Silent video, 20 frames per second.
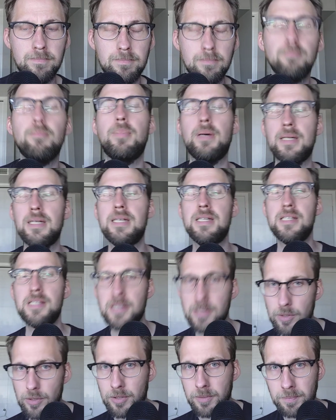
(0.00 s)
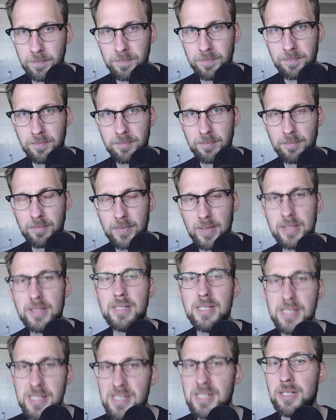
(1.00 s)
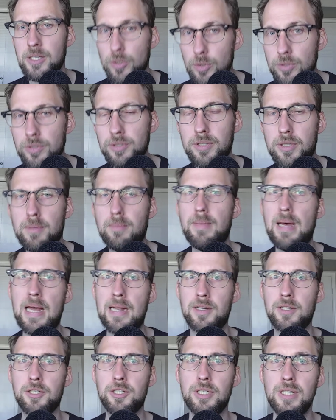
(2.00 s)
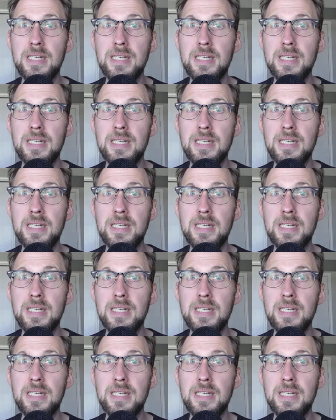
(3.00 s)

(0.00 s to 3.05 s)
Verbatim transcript: but easier. Easier to manage,